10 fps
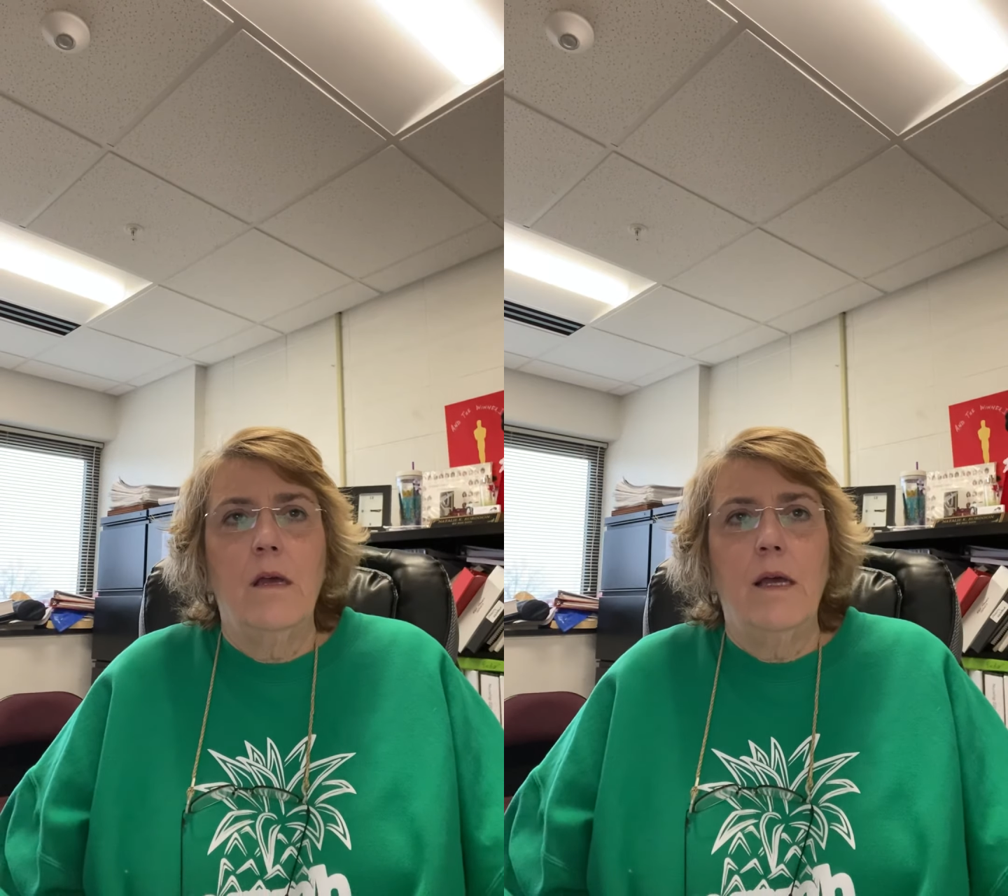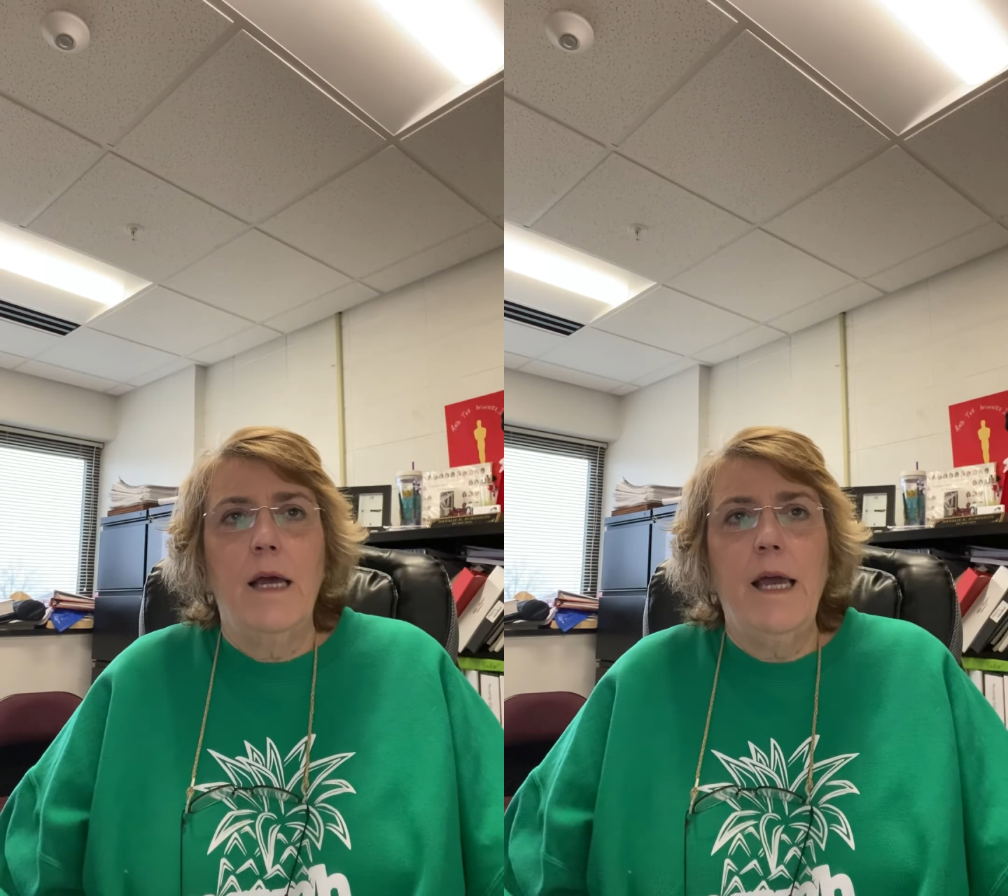
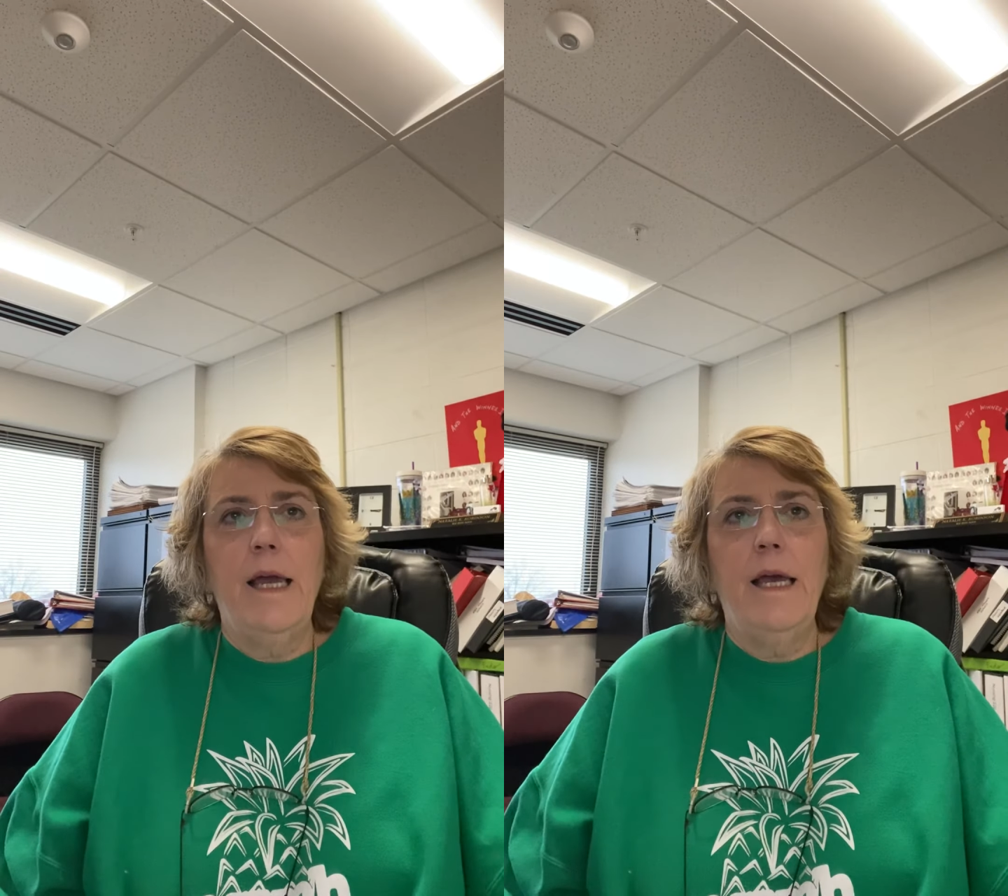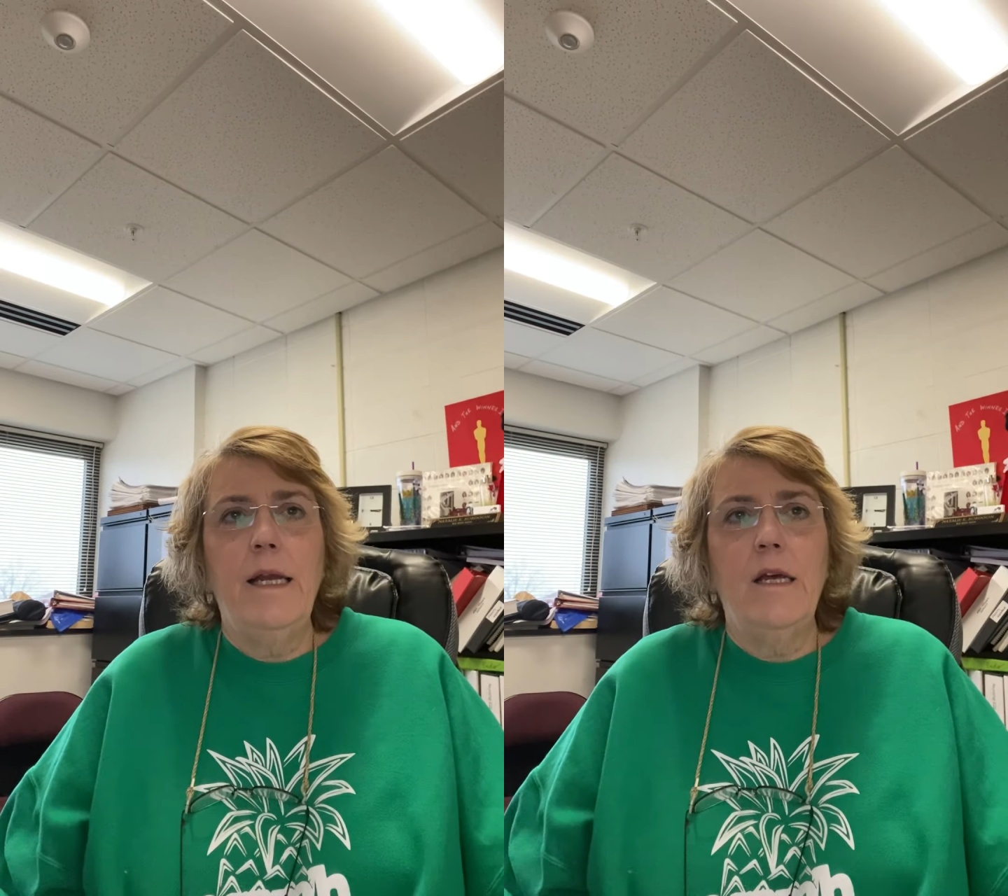
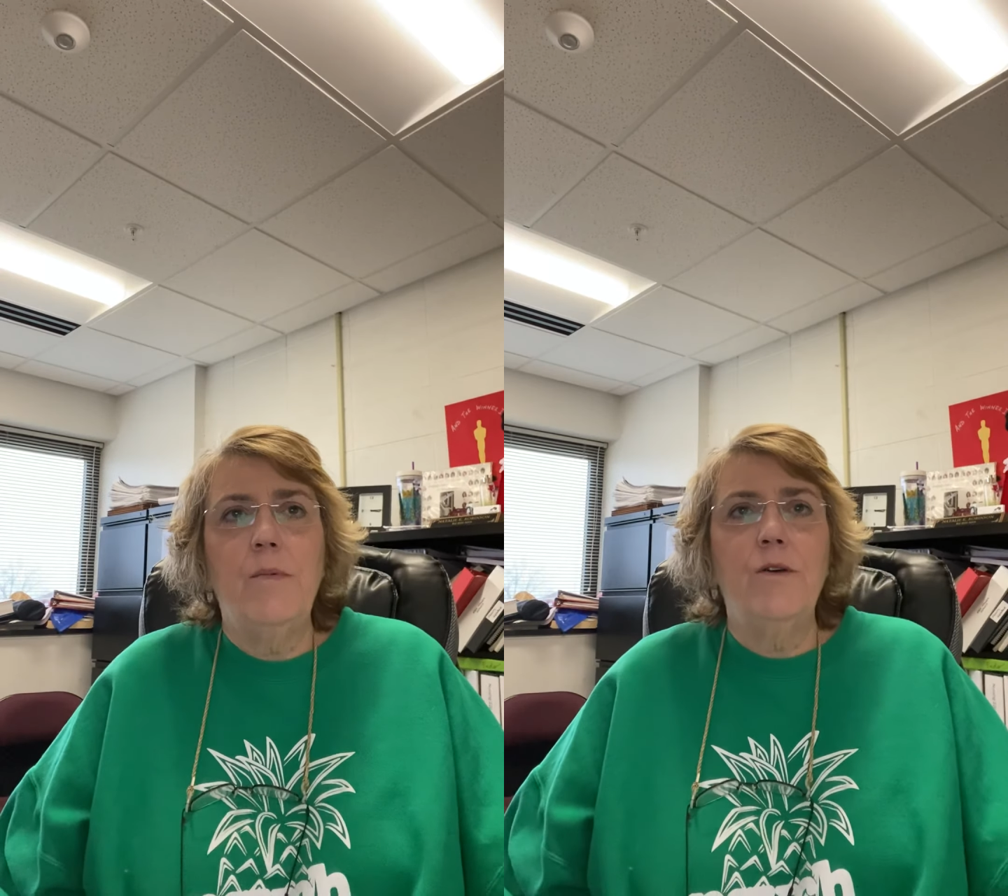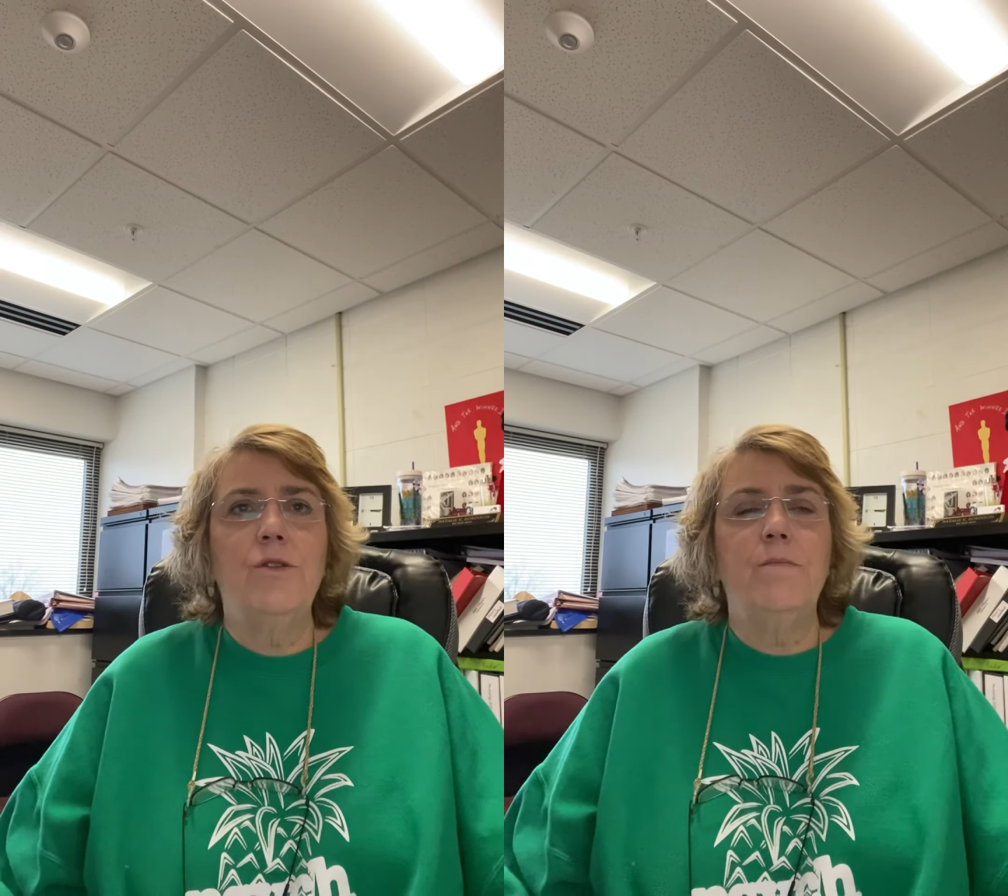And a
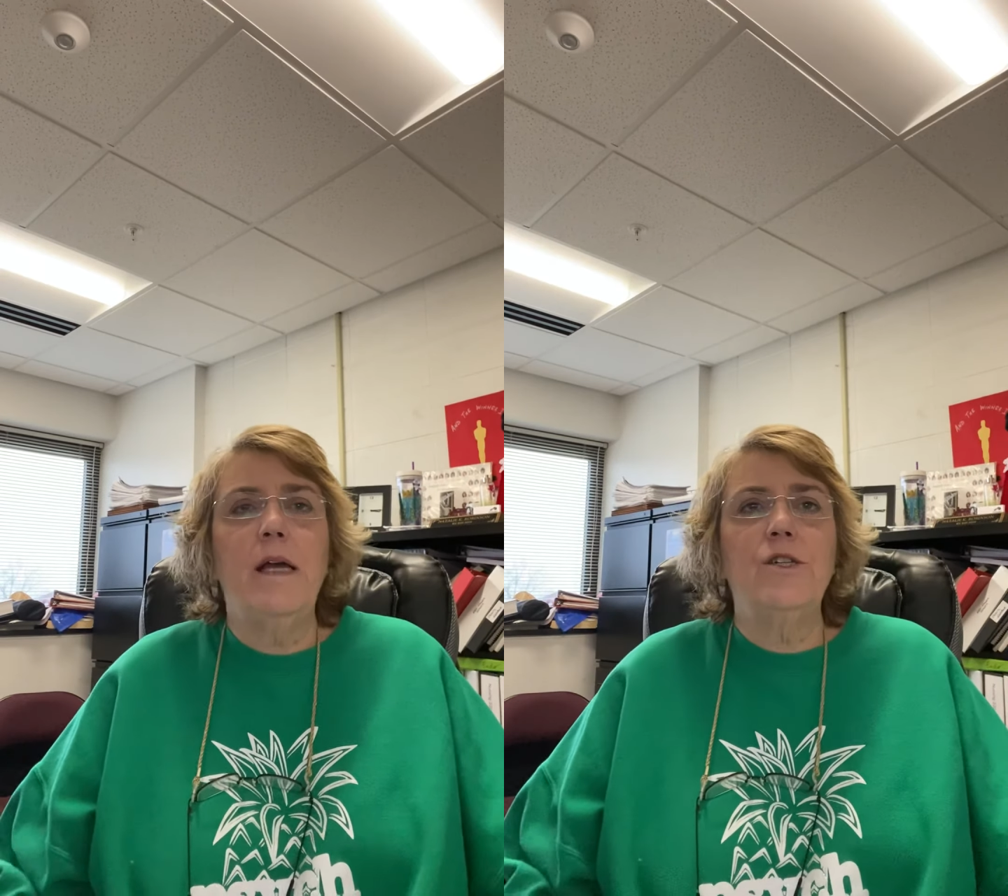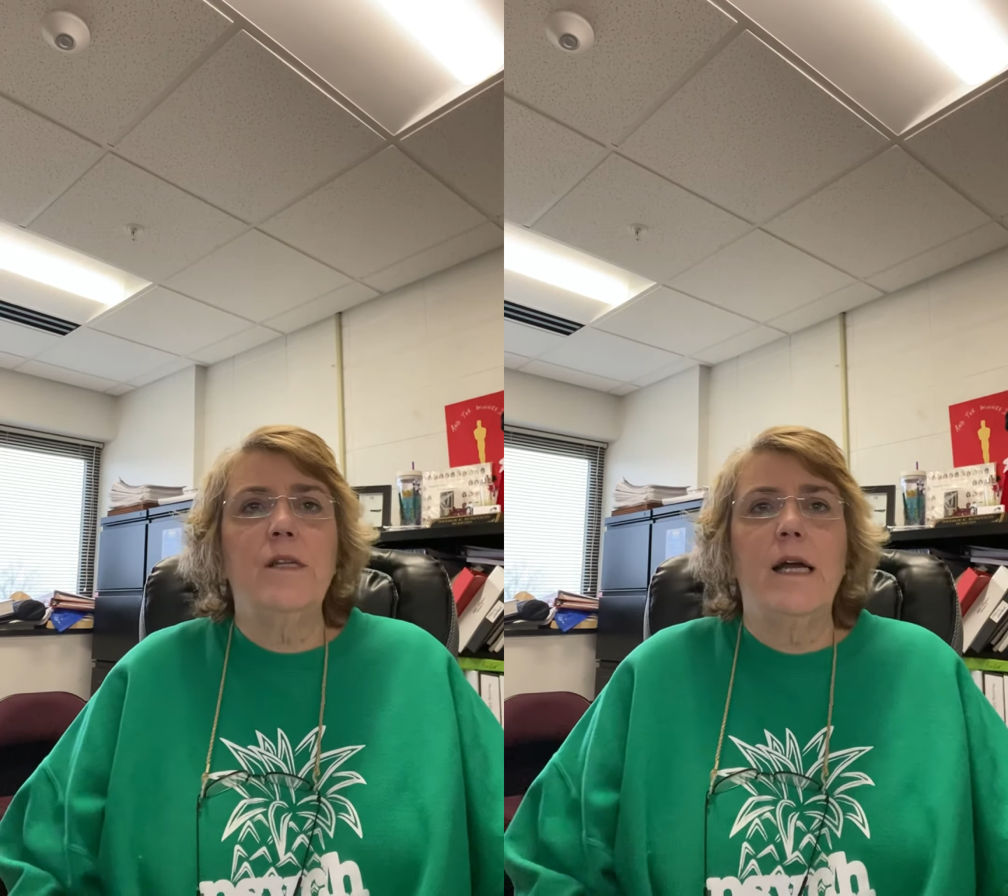
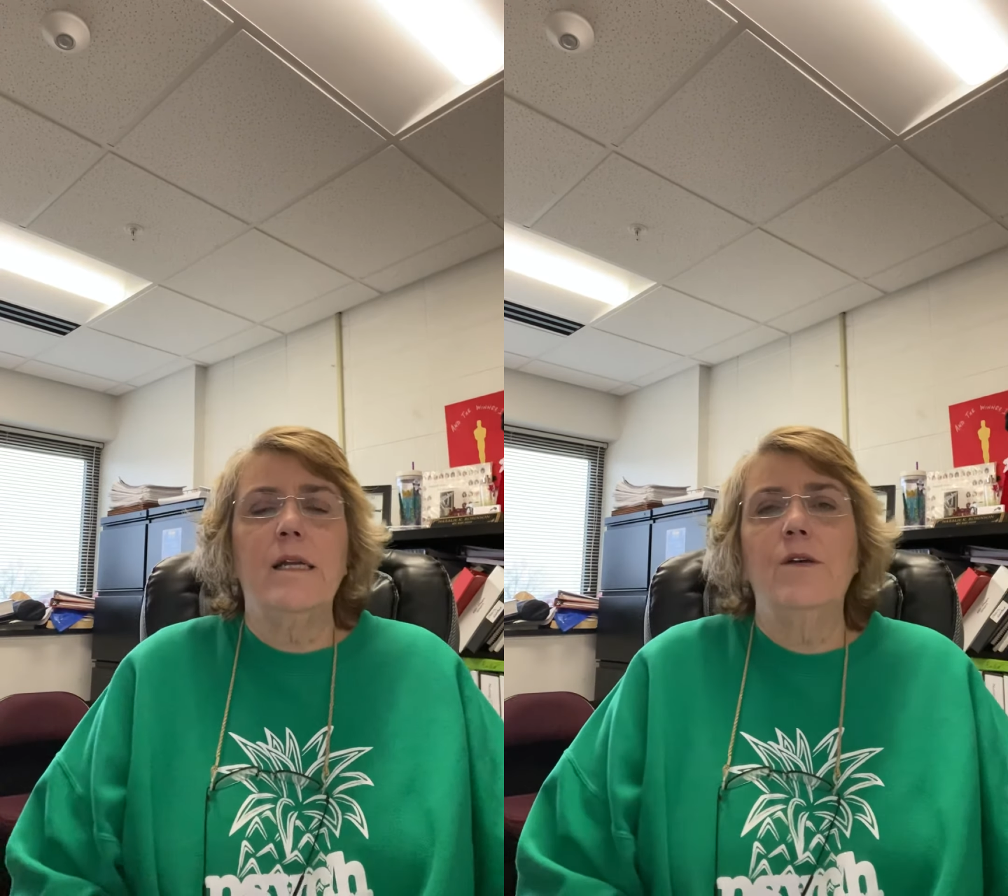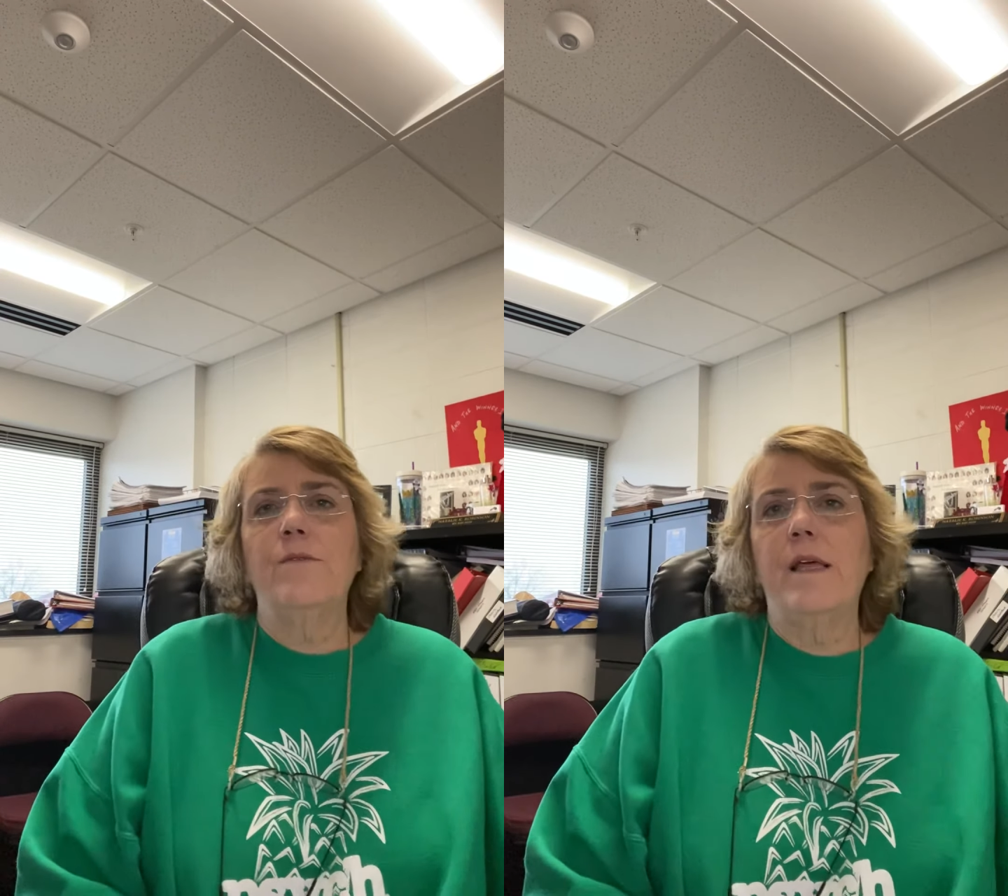patient diagnosed